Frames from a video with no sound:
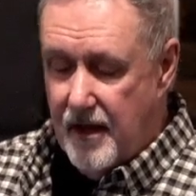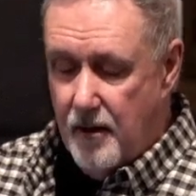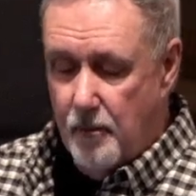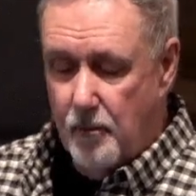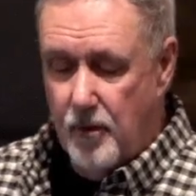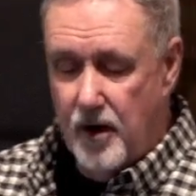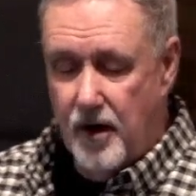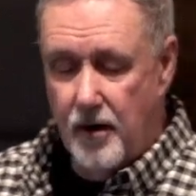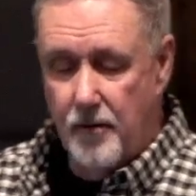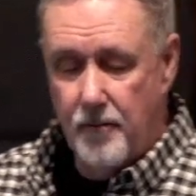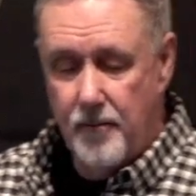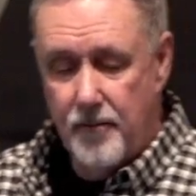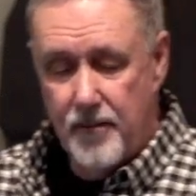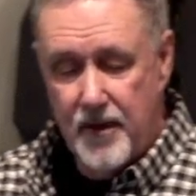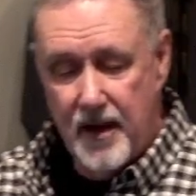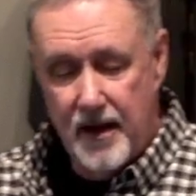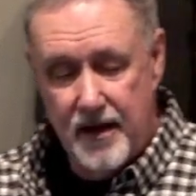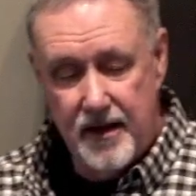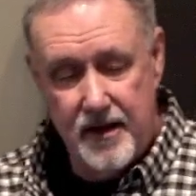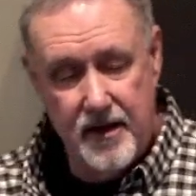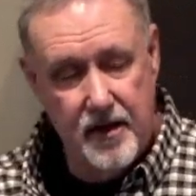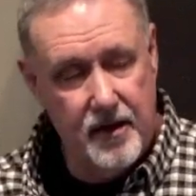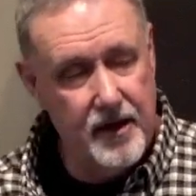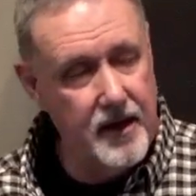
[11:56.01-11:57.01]
Well,
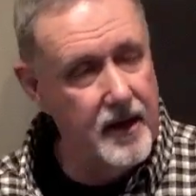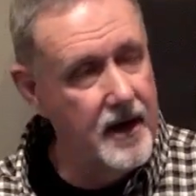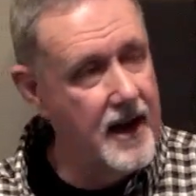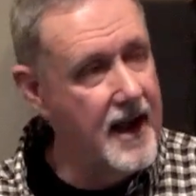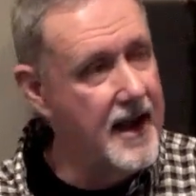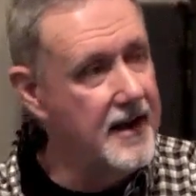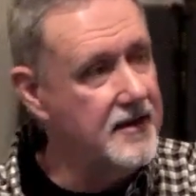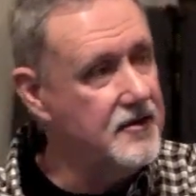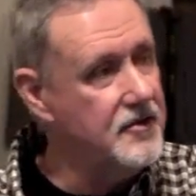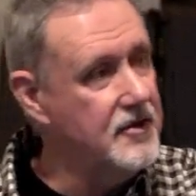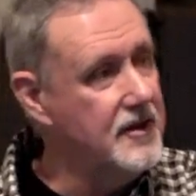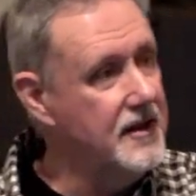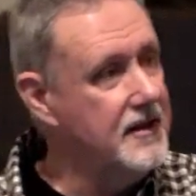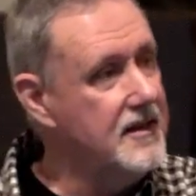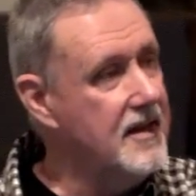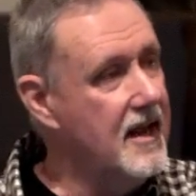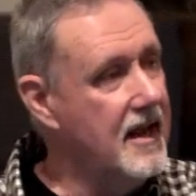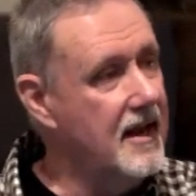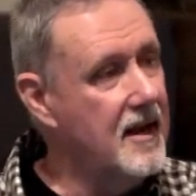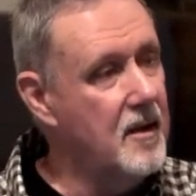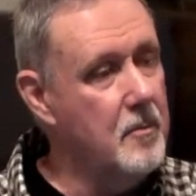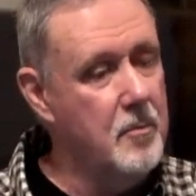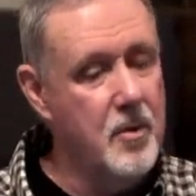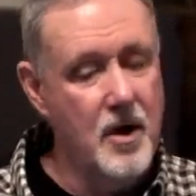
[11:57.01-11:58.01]
you can actually
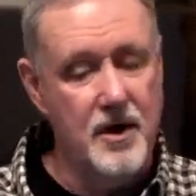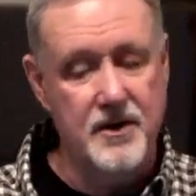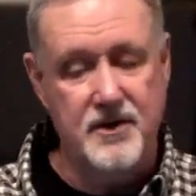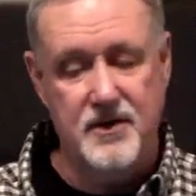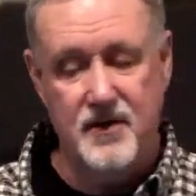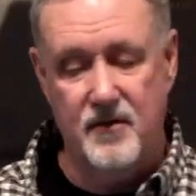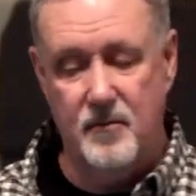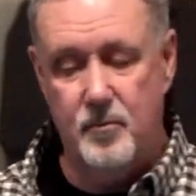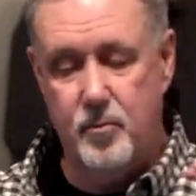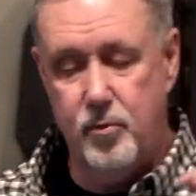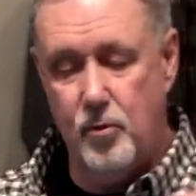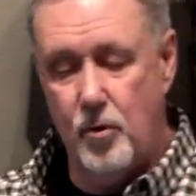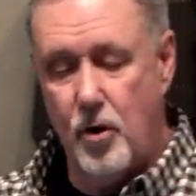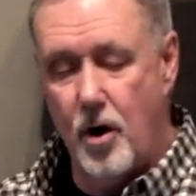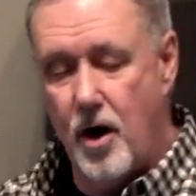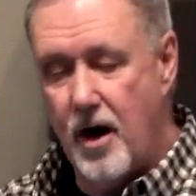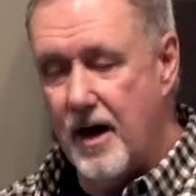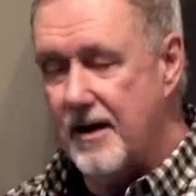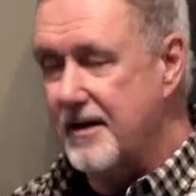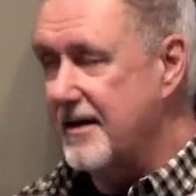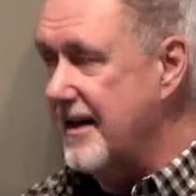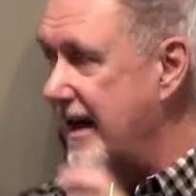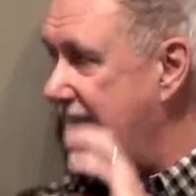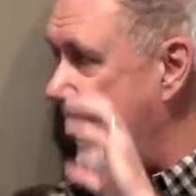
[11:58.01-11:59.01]
take a bunch of
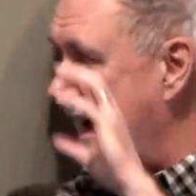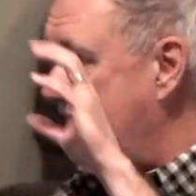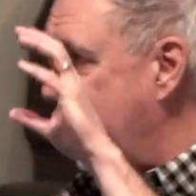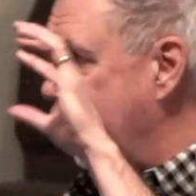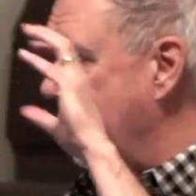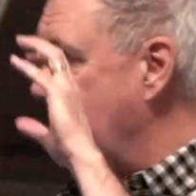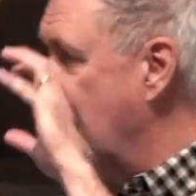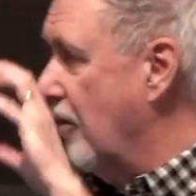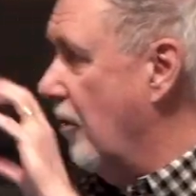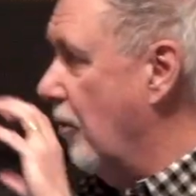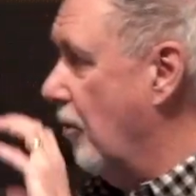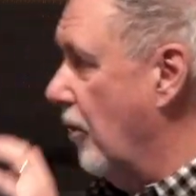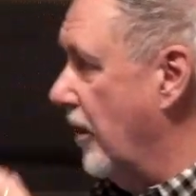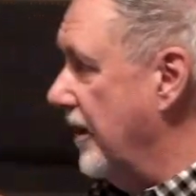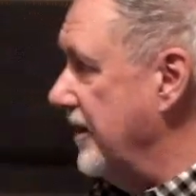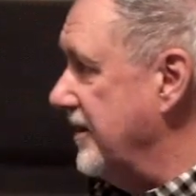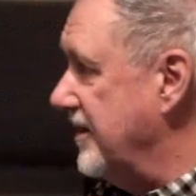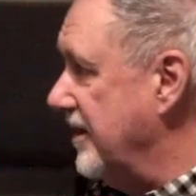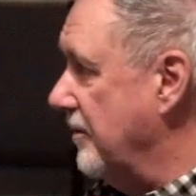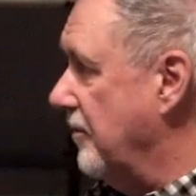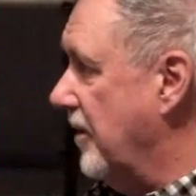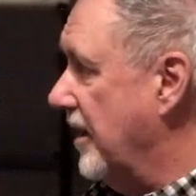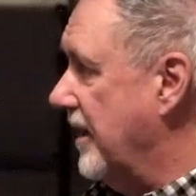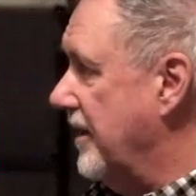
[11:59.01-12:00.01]
broad categories, and we